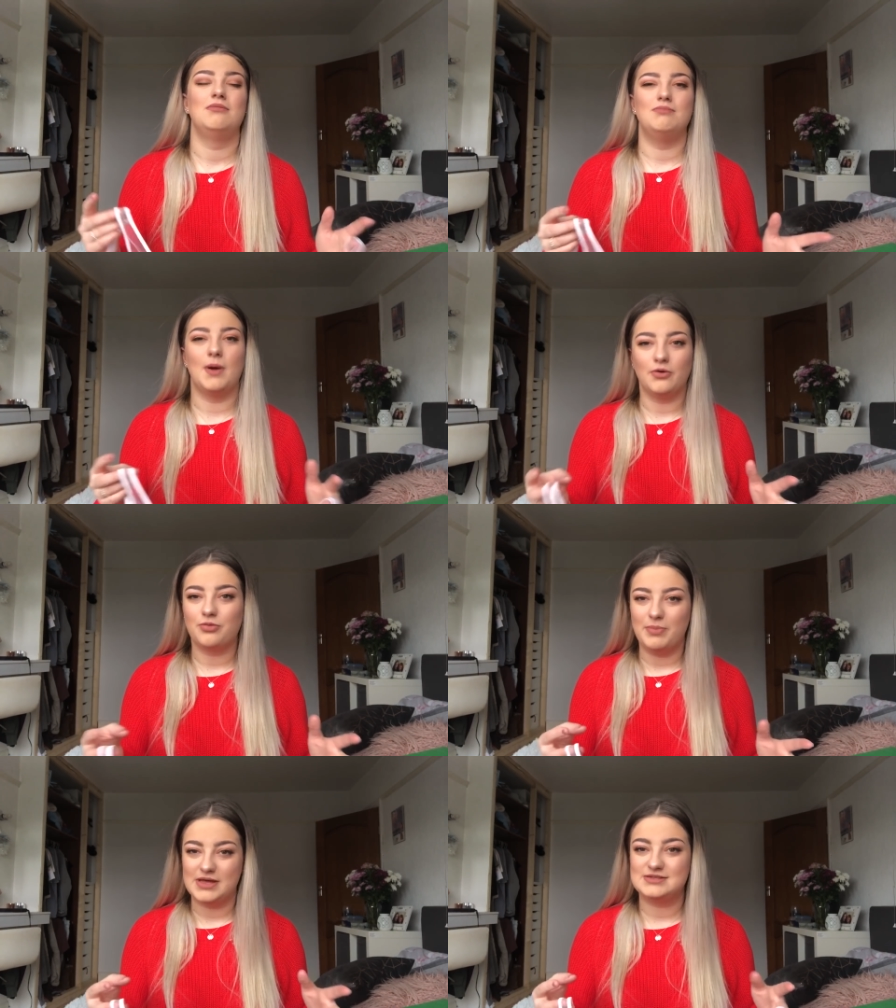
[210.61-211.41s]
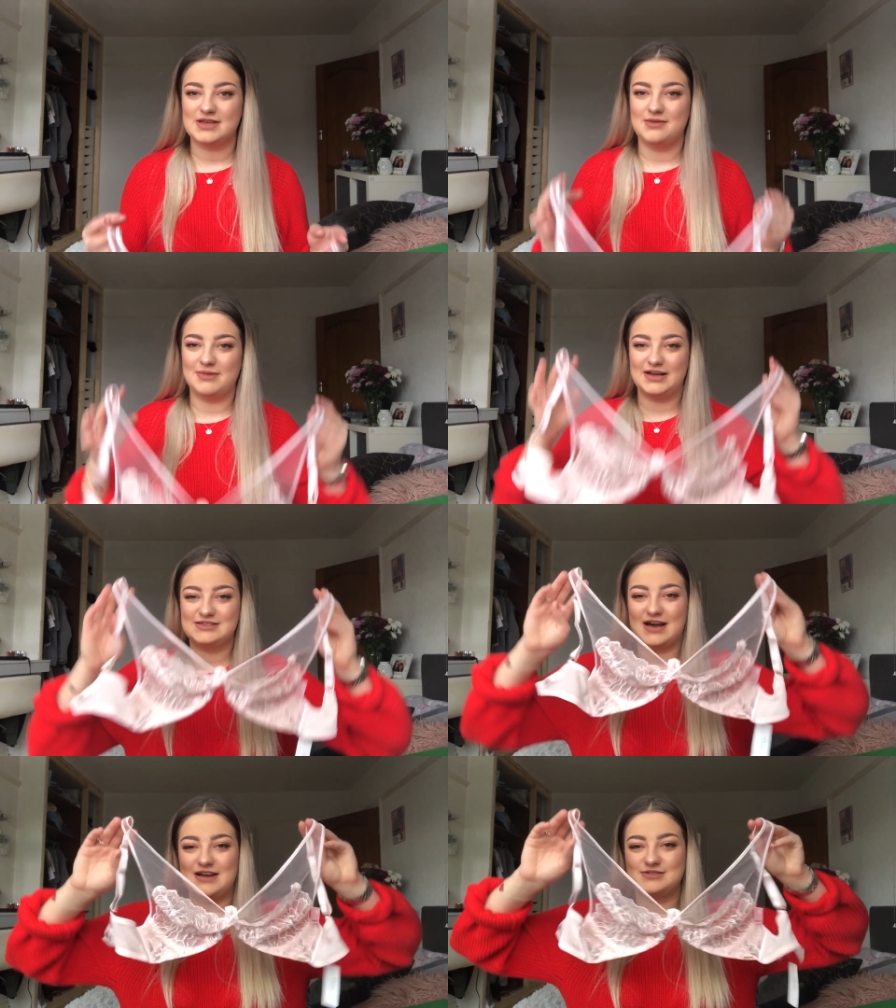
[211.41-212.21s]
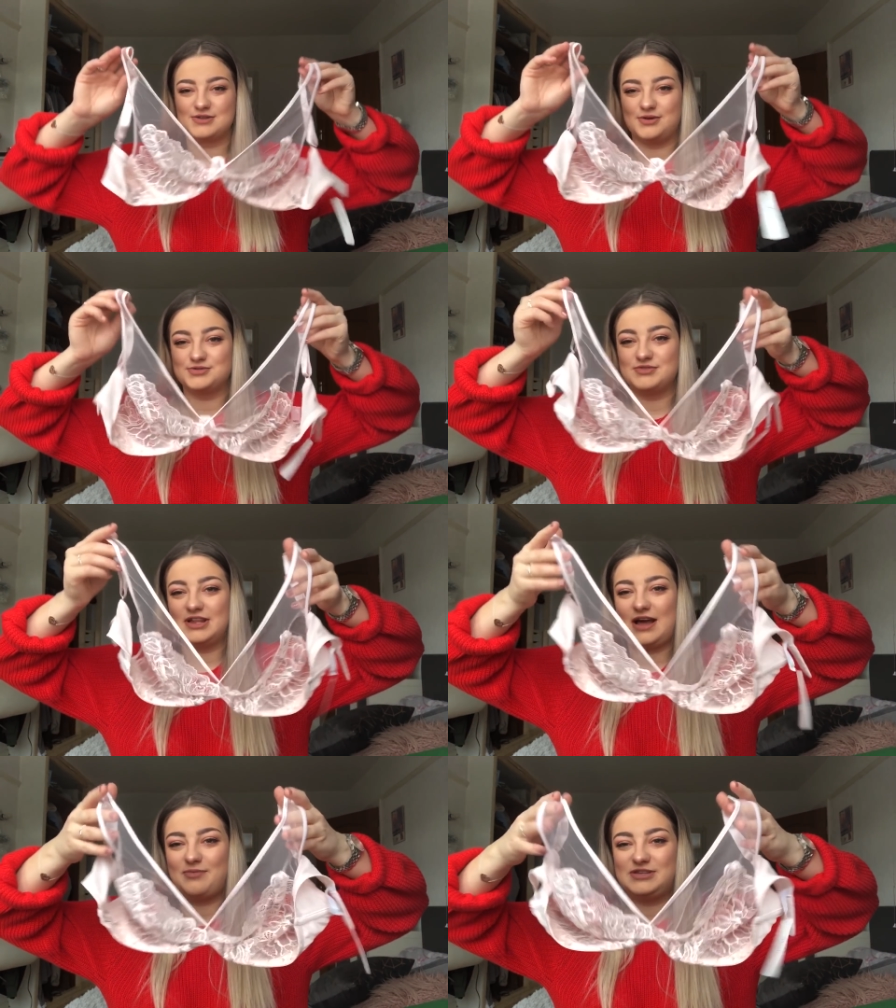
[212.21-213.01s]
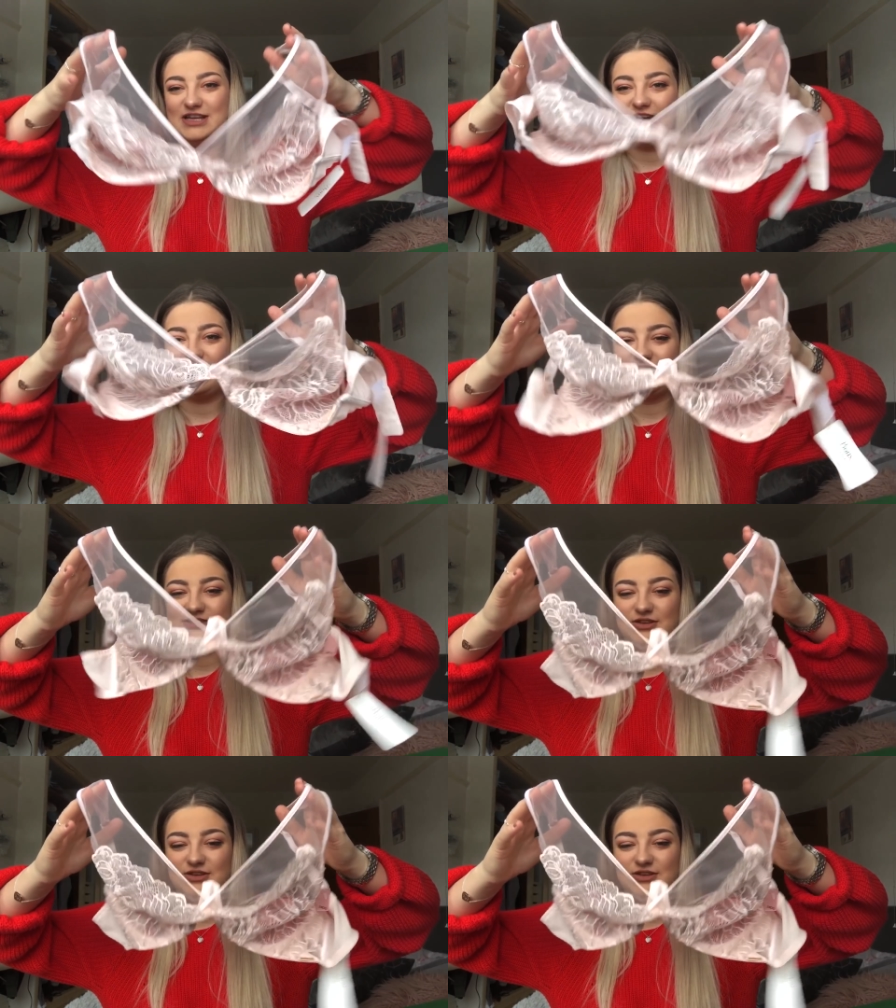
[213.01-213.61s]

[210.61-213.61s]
both bits in my size, so I was really happy to get this.